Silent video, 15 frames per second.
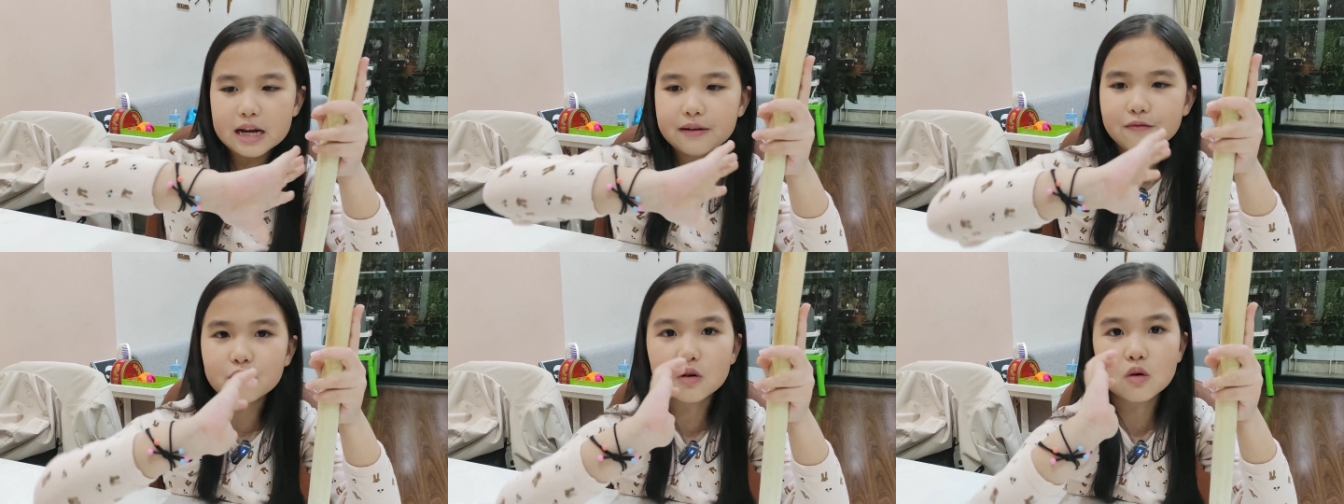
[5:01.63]

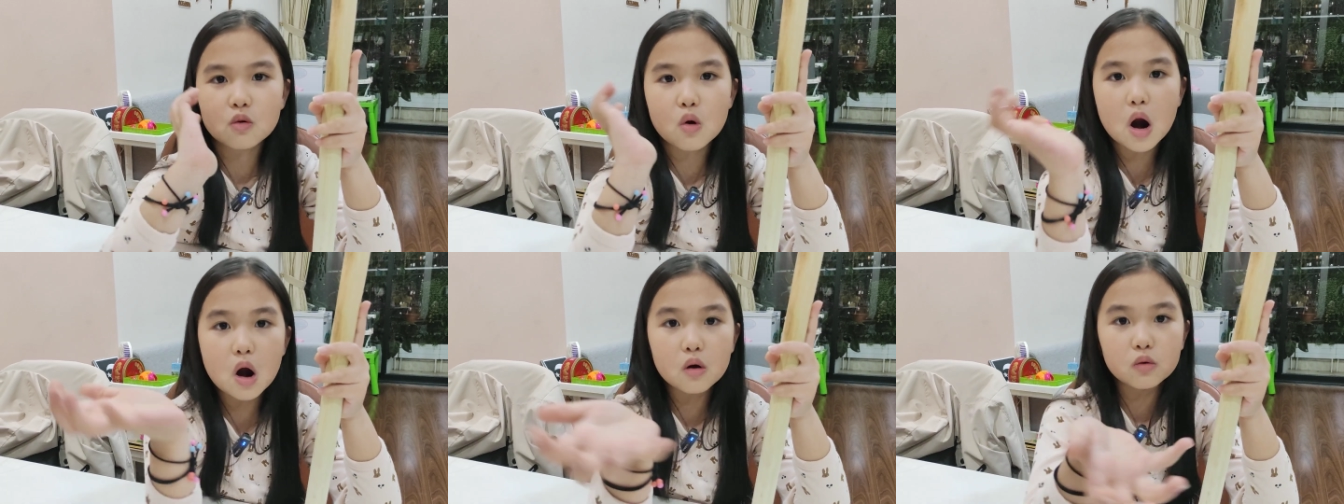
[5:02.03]
kind of
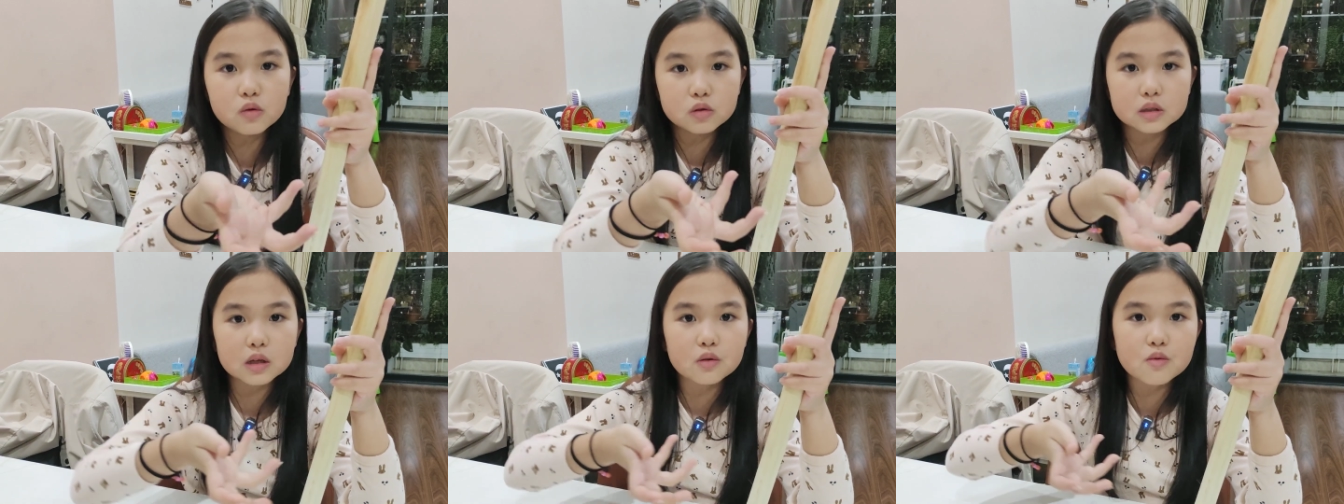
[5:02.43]

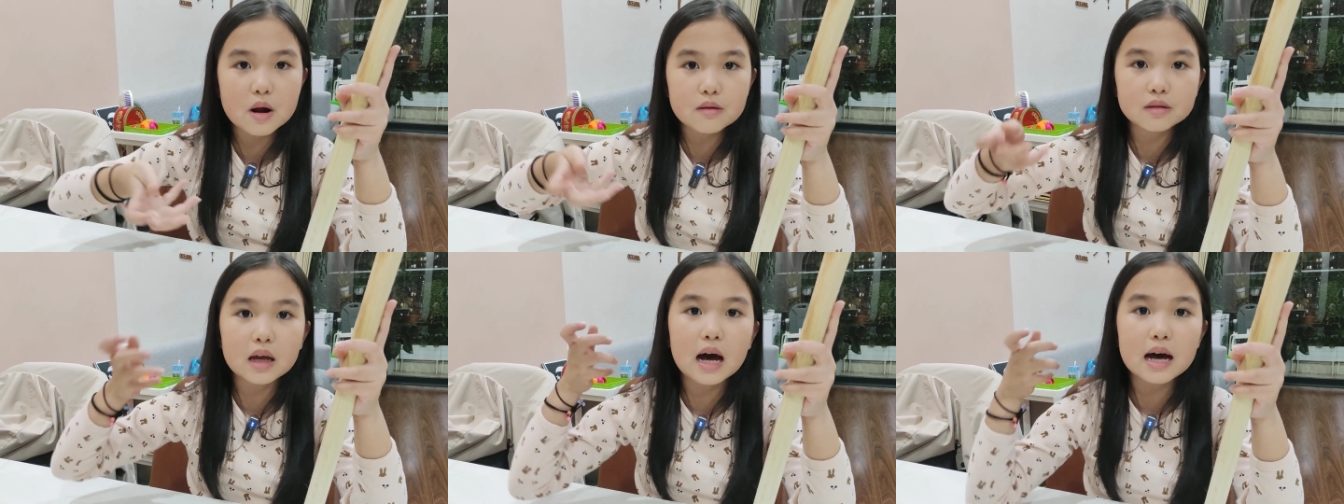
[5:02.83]
grows
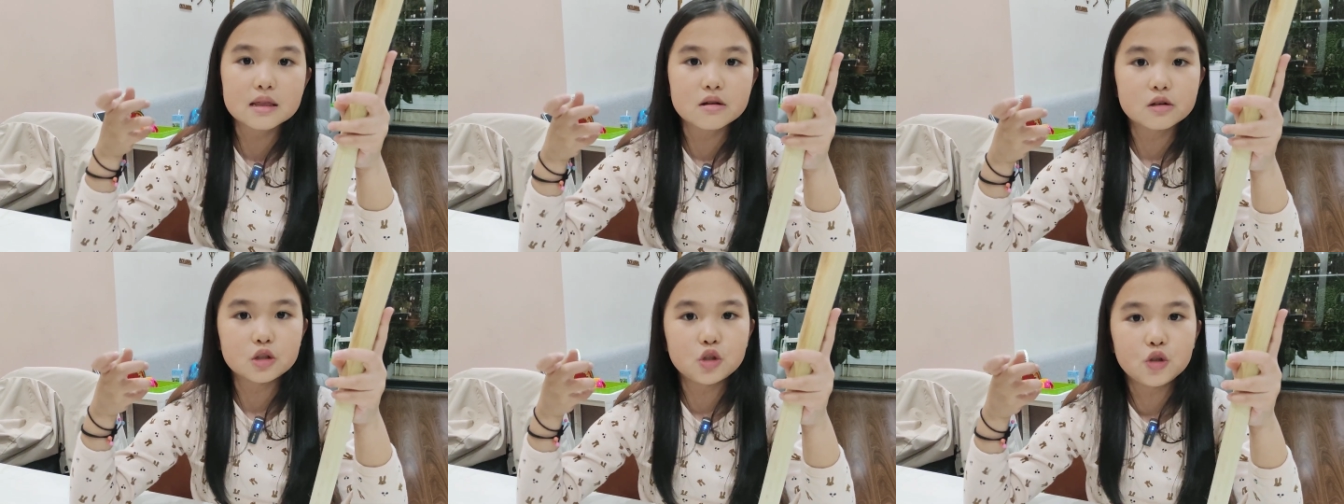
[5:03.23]
around the
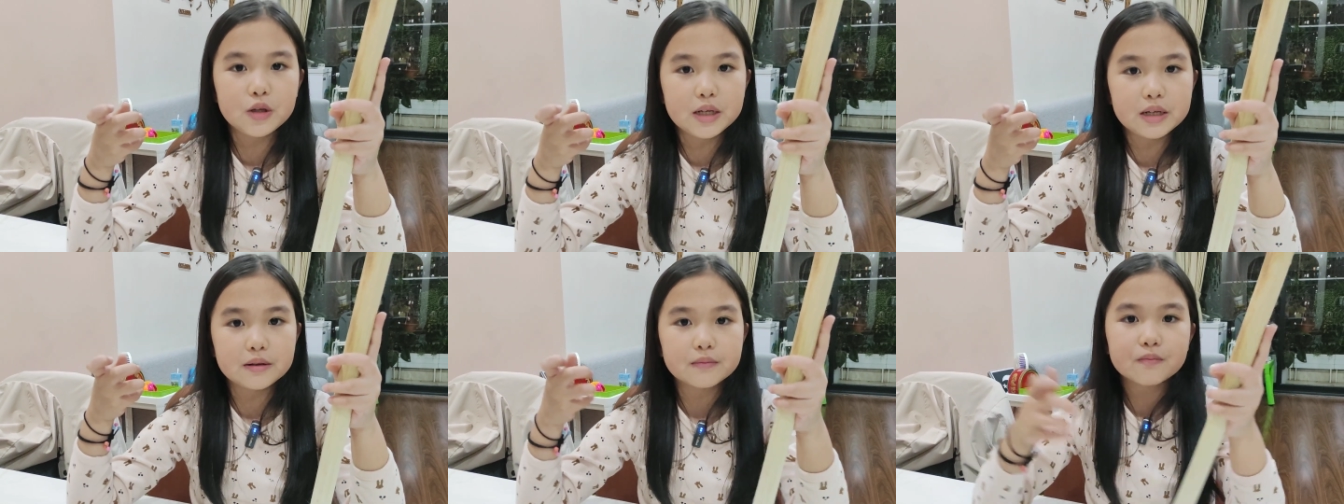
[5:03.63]
other
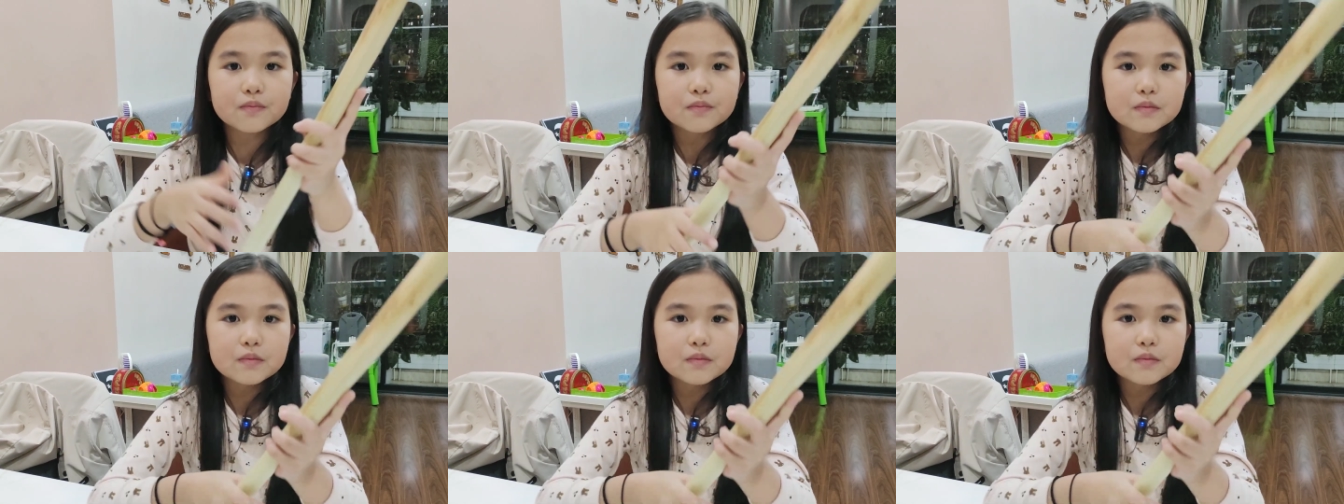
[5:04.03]
tree,